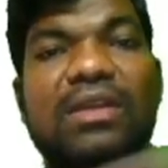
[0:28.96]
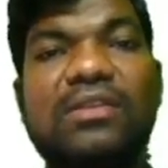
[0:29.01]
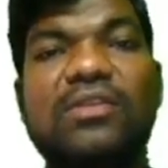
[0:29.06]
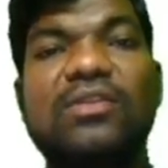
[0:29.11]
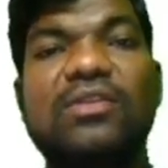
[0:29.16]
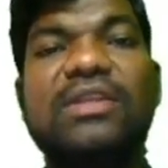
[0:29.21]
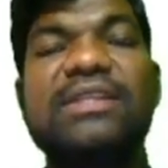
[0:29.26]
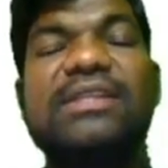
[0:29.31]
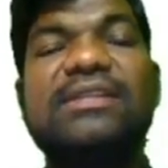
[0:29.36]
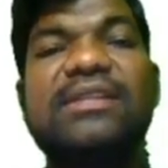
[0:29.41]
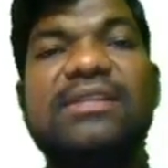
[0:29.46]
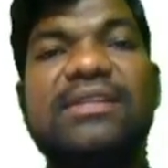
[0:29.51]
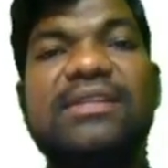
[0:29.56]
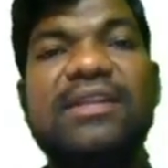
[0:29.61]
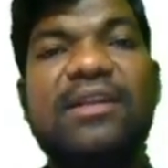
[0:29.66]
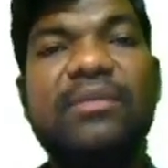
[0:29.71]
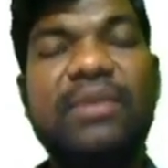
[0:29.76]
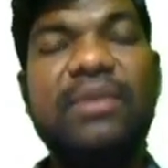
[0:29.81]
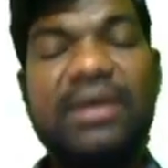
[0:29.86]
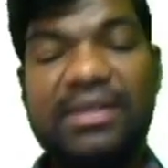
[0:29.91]
So this is the
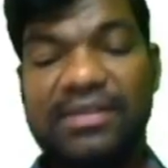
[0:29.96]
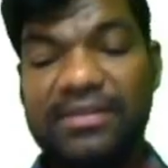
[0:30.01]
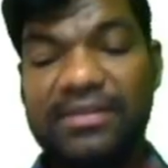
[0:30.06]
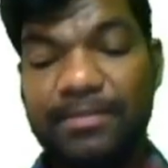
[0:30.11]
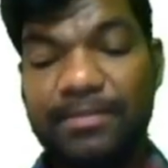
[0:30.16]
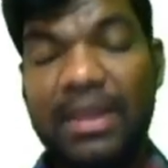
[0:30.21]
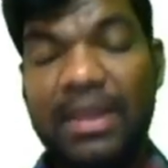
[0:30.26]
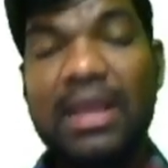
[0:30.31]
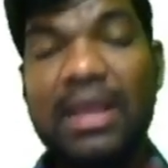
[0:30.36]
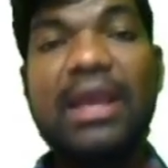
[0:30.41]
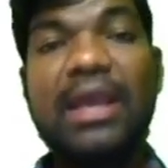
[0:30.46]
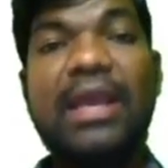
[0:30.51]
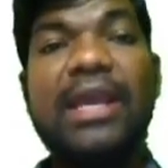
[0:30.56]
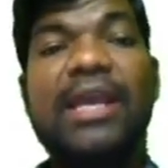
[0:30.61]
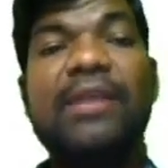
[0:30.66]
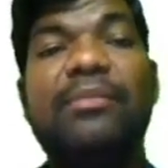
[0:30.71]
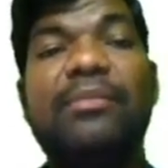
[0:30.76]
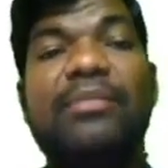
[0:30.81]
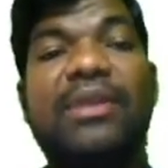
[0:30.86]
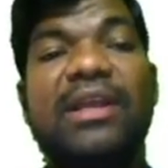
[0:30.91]
syllabus.
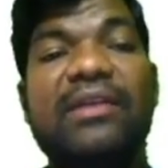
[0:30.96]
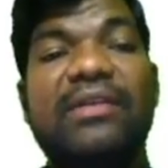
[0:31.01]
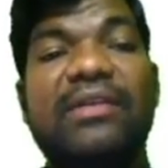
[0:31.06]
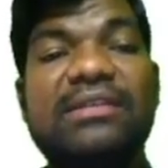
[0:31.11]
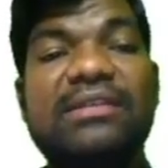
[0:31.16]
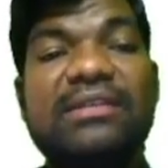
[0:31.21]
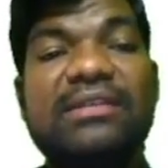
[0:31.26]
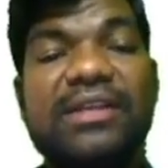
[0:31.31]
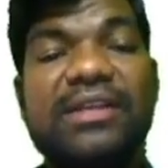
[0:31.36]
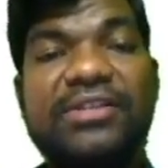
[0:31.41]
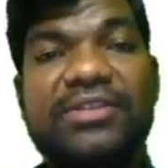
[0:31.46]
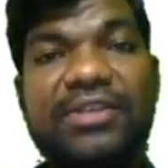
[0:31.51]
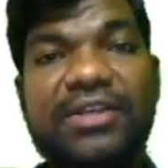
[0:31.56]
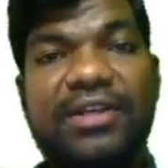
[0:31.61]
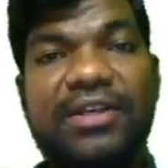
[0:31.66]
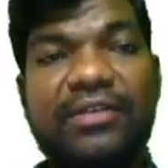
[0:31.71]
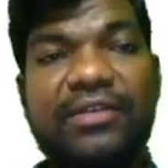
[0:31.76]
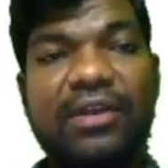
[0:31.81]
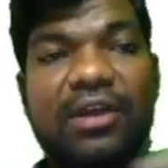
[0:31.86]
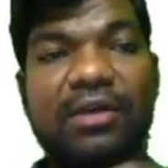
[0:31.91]
In previous
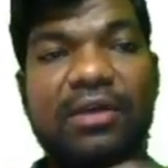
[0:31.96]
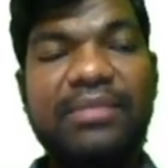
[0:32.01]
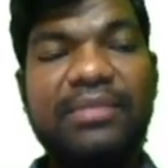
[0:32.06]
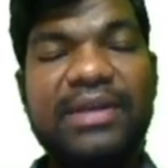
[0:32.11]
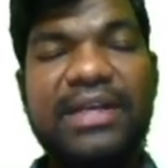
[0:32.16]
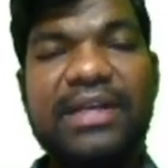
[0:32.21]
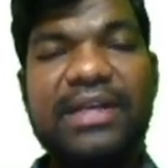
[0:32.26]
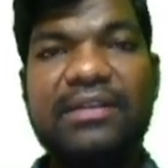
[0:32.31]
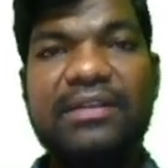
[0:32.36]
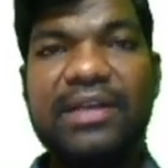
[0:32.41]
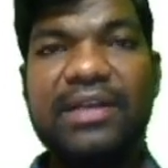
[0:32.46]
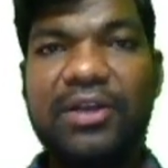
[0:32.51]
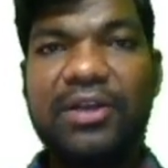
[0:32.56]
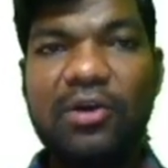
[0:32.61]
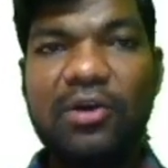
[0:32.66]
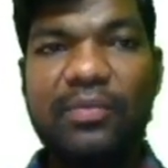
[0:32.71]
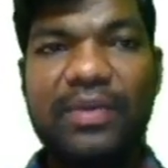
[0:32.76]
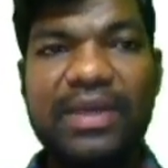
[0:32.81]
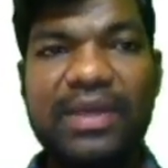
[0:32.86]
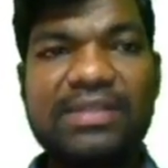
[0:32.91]
lecture we completed 3
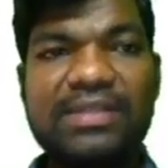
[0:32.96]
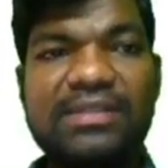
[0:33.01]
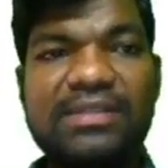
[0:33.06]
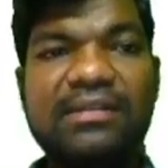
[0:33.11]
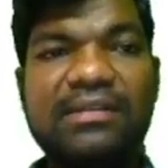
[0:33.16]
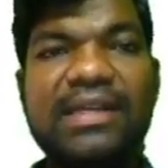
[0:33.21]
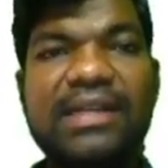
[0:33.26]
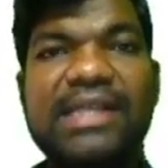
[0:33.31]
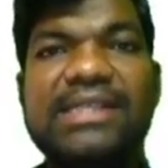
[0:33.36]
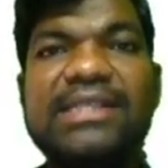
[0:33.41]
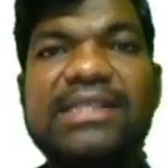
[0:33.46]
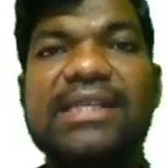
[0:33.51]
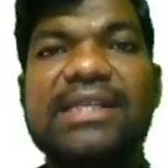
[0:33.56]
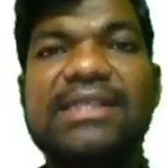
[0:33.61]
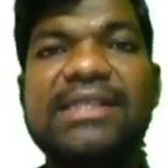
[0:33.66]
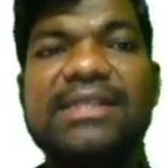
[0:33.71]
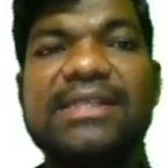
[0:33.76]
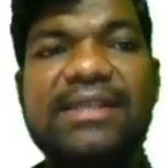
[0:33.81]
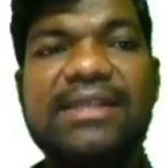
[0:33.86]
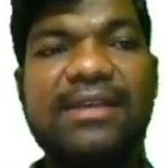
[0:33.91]
topics. List
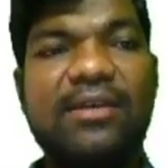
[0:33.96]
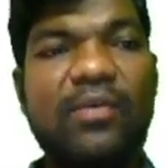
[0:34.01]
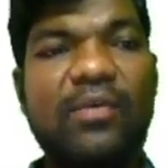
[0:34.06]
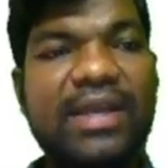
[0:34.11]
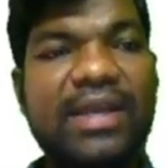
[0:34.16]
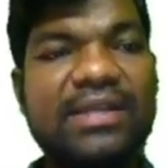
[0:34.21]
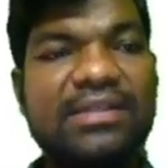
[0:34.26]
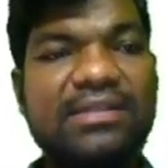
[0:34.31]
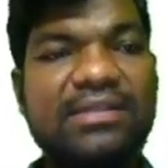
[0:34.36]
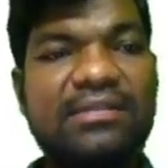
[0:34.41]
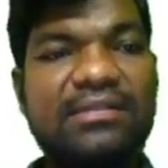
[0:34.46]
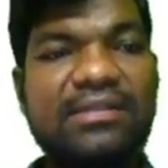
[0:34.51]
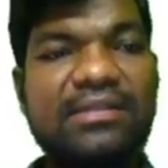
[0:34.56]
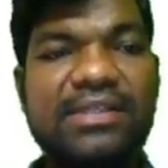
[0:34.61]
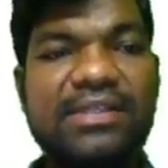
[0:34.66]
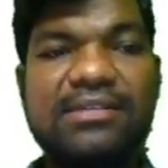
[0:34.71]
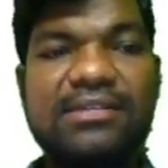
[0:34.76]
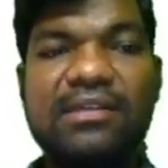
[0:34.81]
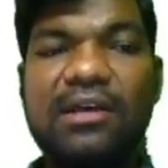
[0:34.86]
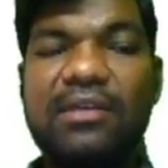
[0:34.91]
is a sequence,
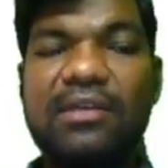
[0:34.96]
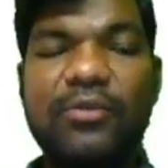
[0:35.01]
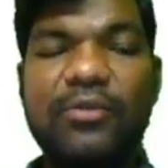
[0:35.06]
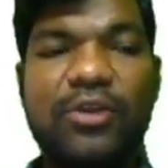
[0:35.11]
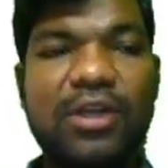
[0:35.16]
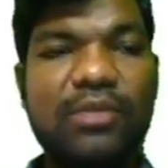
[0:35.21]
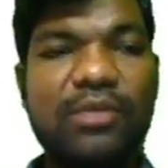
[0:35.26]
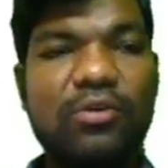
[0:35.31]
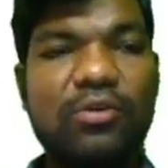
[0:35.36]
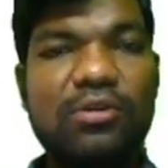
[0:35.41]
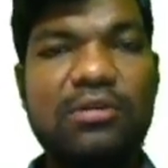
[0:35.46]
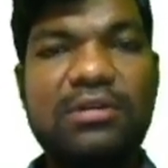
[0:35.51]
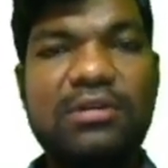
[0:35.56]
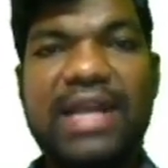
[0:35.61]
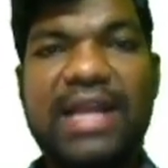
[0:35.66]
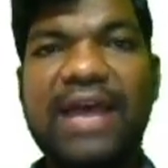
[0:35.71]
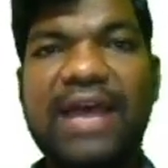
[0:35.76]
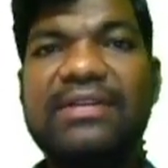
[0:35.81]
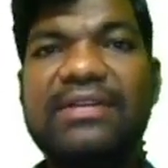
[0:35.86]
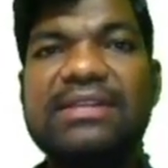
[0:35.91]
lists are mutable,
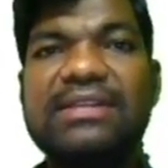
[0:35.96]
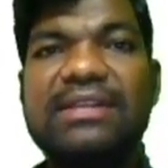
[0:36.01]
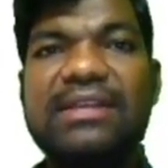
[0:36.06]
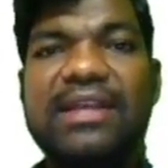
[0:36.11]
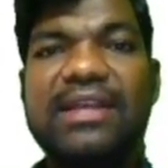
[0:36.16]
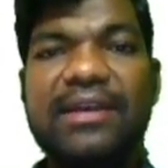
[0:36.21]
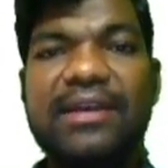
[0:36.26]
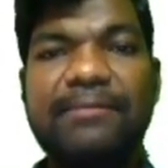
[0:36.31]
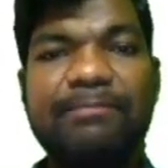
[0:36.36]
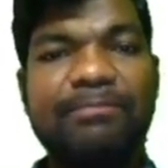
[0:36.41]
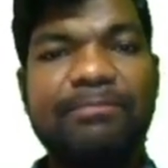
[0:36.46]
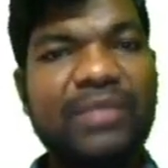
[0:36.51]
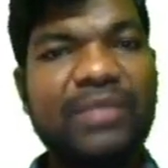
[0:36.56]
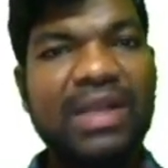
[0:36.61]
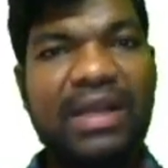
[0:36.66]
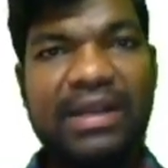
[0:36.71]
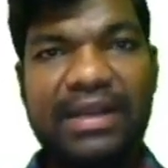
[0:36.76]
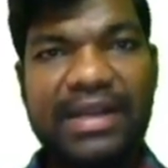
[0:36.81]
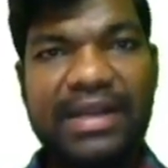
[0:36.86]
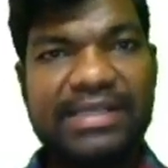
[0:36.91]
traversing a
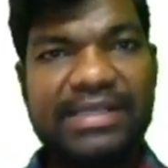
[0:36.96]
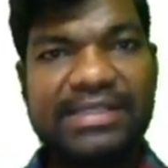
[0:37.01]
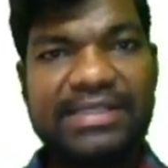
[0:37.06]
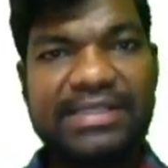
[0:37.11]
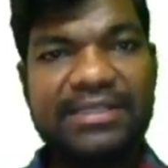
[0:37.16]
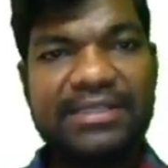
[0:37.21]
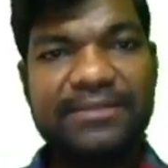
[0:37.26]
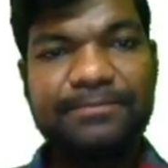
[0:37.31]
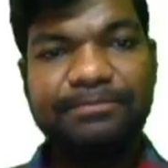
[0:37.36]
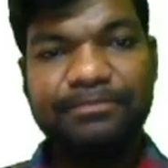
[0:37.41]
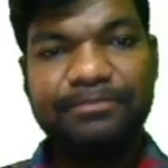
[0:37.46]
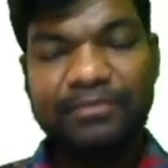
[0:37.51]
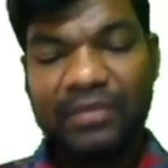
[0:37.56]
list.